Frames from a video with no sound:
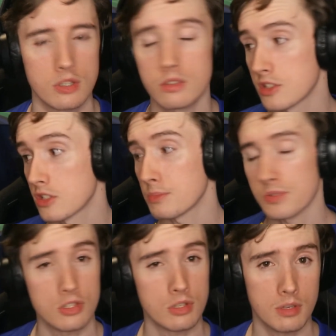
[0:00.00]
You could
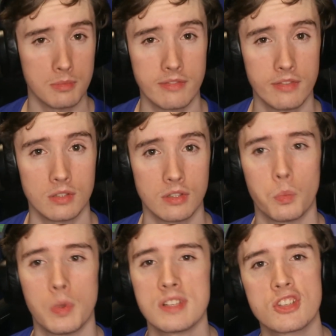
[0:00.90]
substitute your
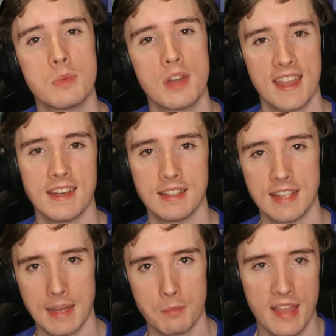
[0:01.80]
midfielders whilst you were in
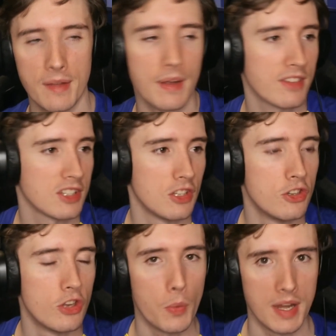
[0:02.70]
game without having to
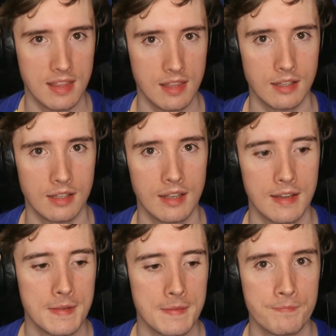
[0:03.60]
do anything.
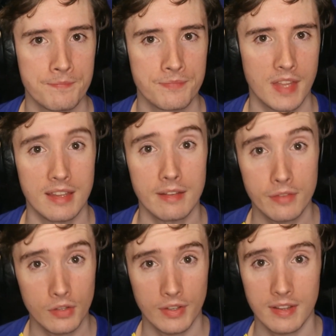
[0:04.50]
And that
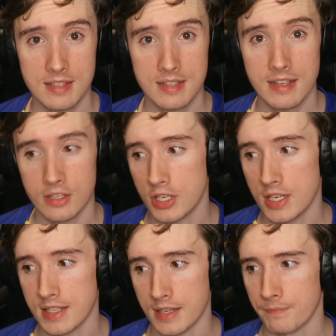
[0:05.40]
feels like that's kind of
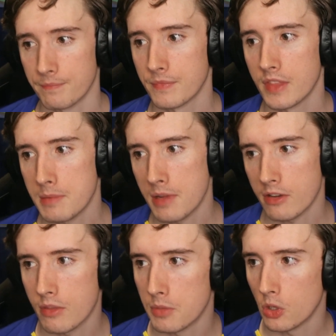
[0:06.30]
cheating. The
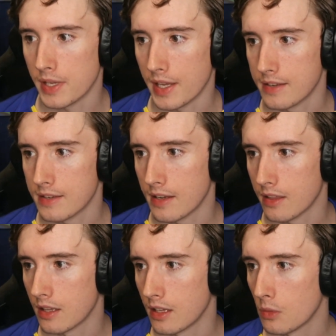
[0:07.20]
amount of the ball we had, I
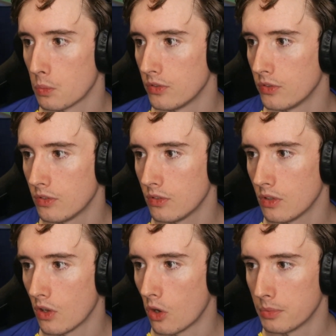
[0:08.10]
think, was
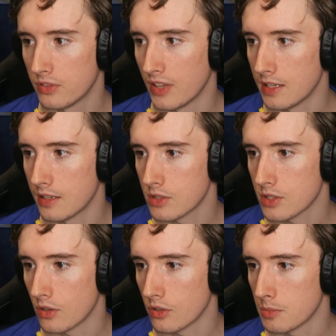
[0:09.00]
obscene. I've
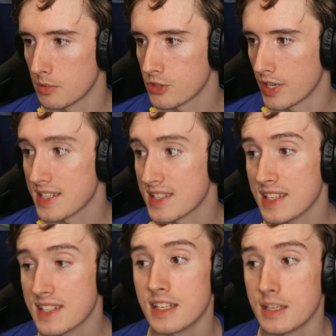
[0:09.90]
just got to double check.
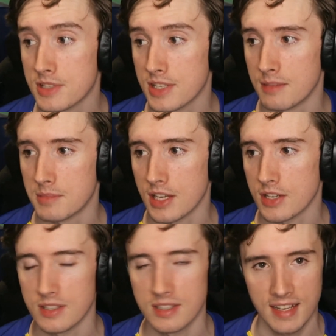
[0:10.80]
69%
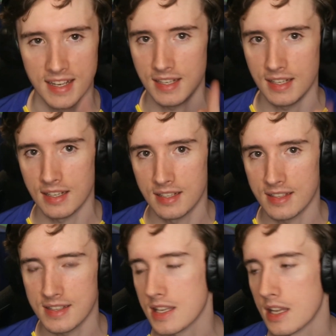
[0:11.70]
possession. Hey,
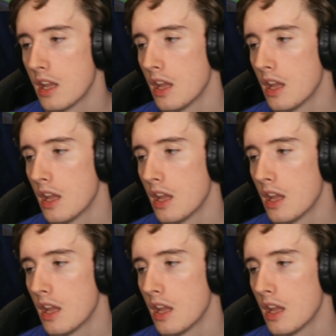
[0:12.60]
nice.